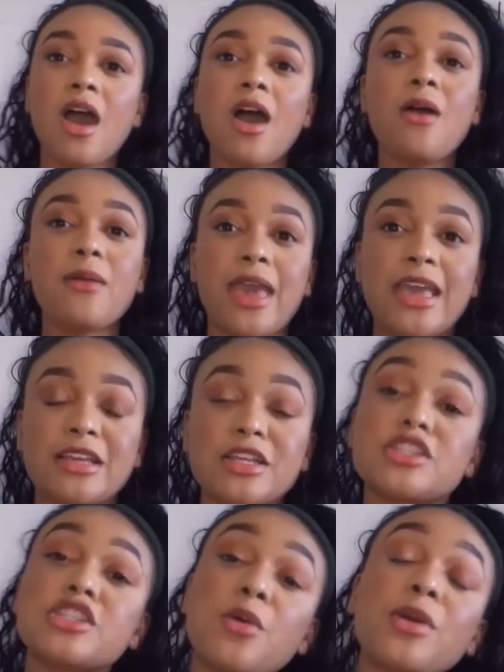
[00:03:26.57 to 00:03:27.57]
Okay,
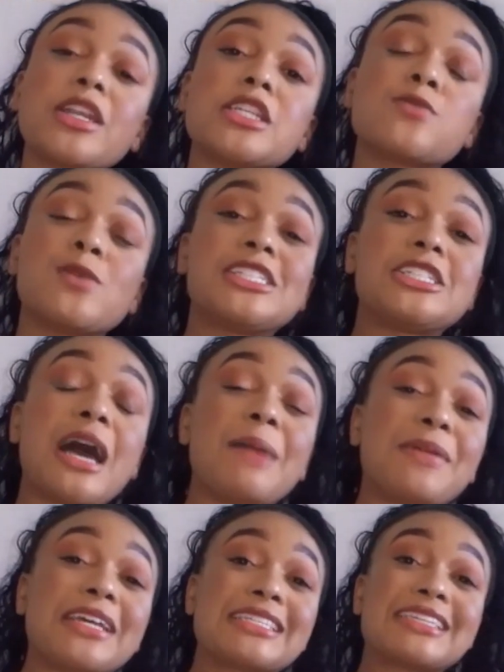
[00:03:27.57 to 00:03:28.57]
so we're going to switch
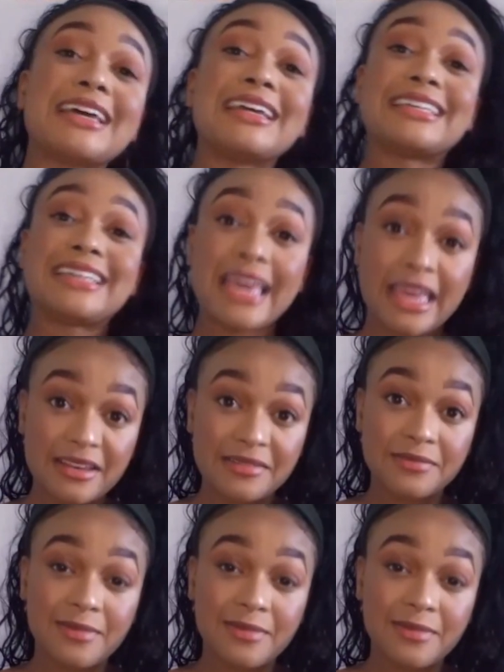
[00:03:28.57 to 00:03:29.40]
topics again.